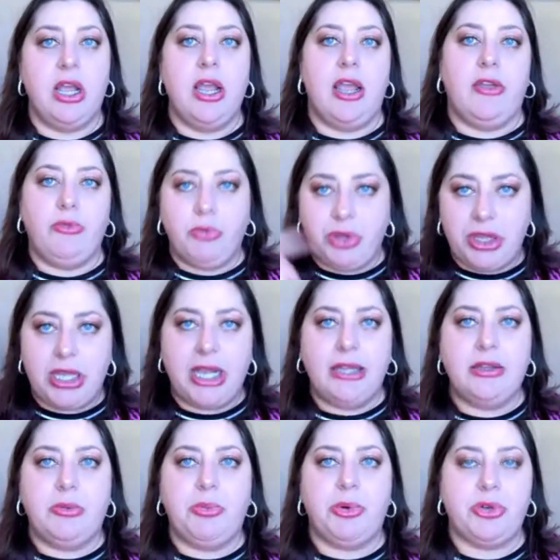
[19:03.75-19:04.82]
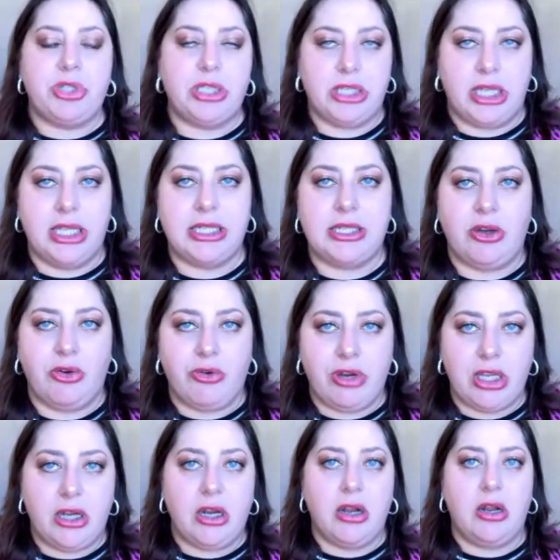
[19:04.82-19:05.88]
And with that, the person gets a
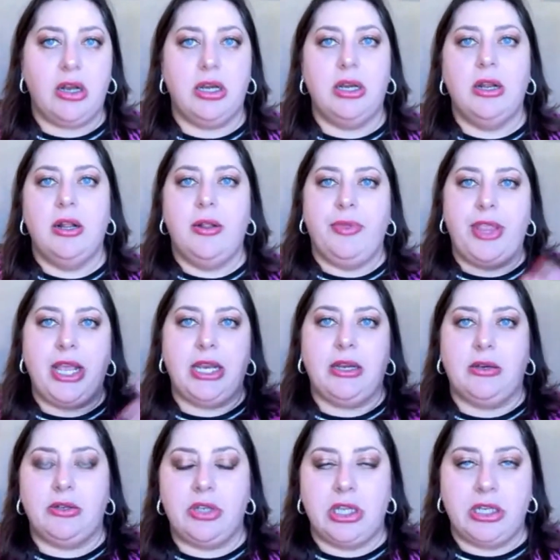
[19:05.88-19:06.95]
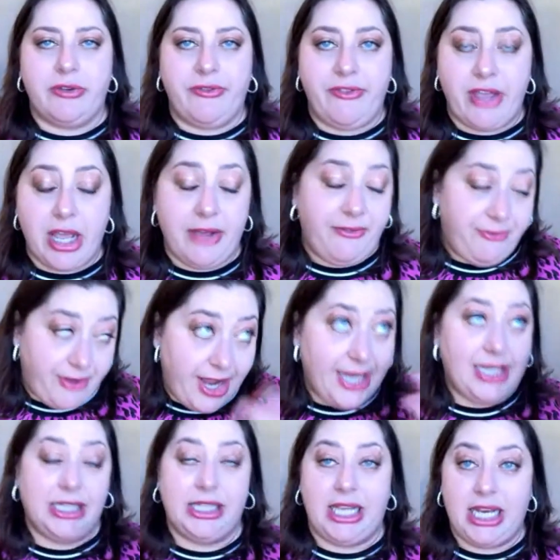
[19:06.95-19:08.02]
green card and
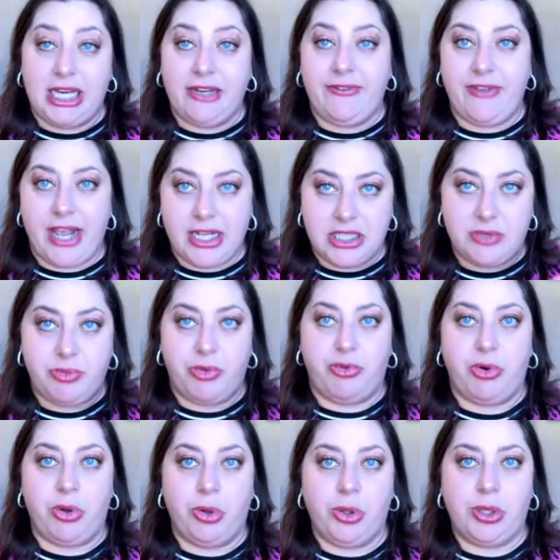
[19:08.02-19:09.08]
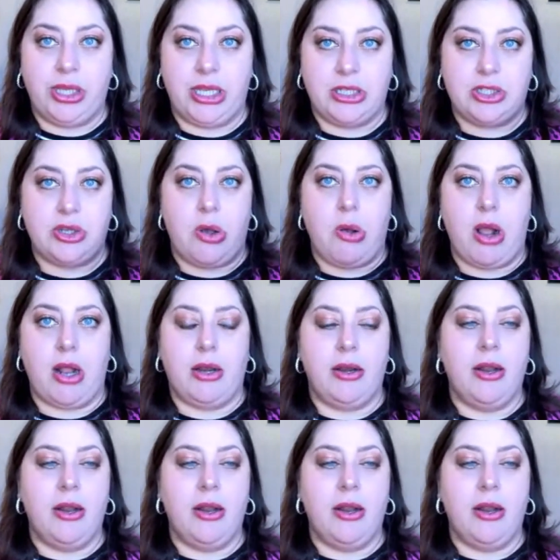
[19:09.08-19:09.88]
finally an advanced parole and so on.